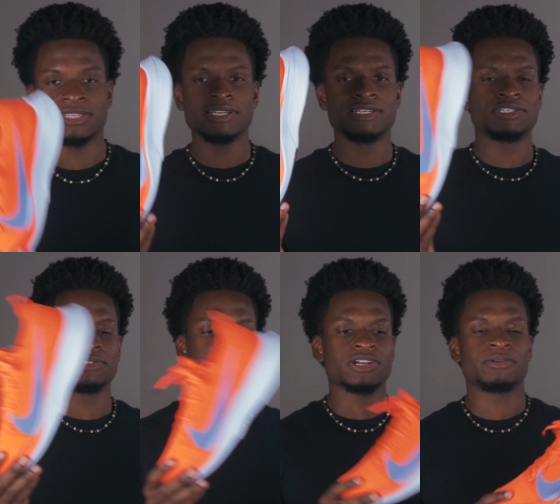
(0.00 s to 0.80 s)
These
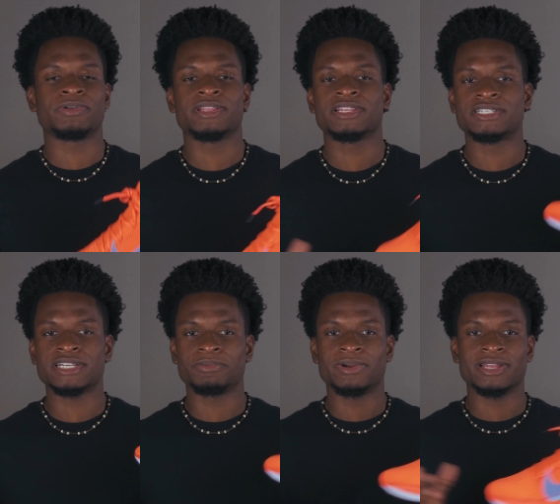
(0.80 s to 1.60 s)
shoes are pretty
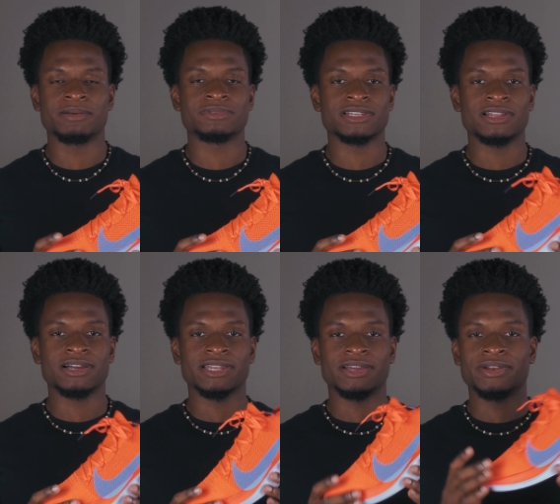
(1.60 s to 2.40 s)
legit when it comes to
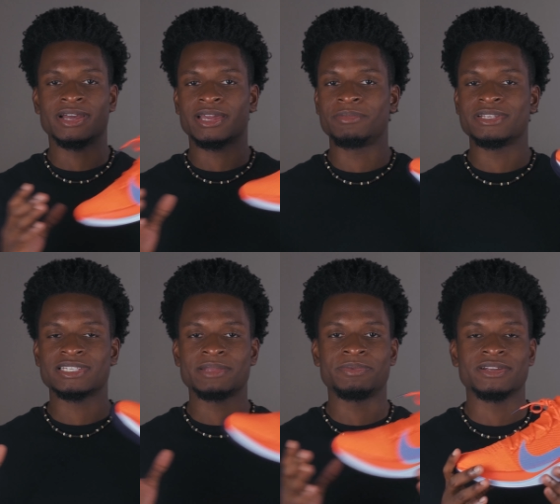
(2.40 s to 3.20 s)
lockdown. You're not going to be
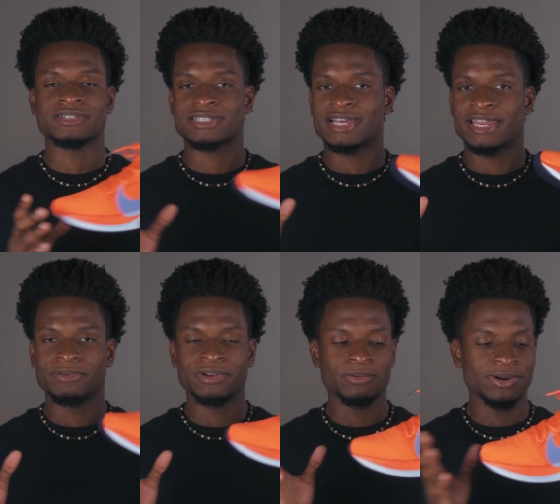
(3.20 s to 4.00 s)
slipping or sliding
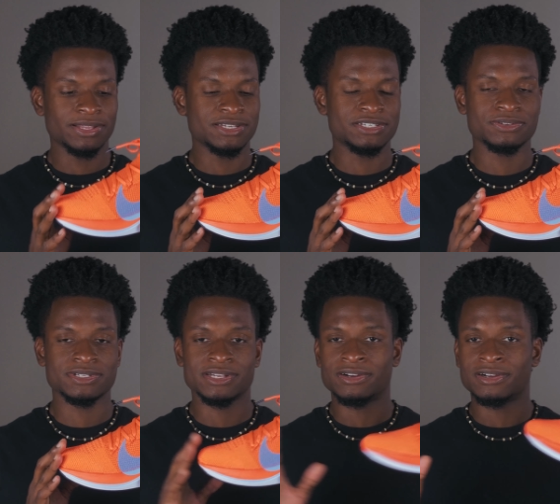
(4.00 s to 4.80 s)
when you're wearing these
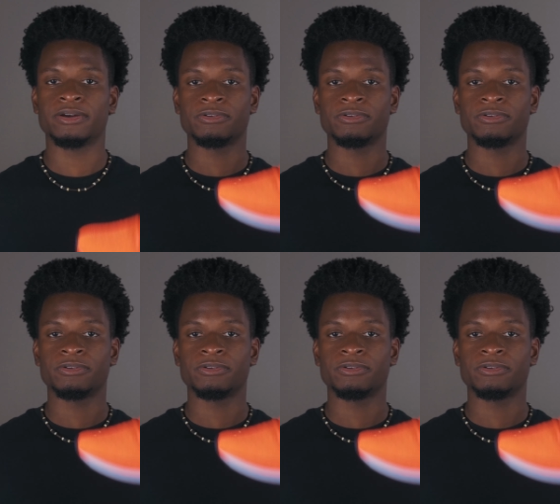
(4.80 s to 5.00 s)
shoes at all.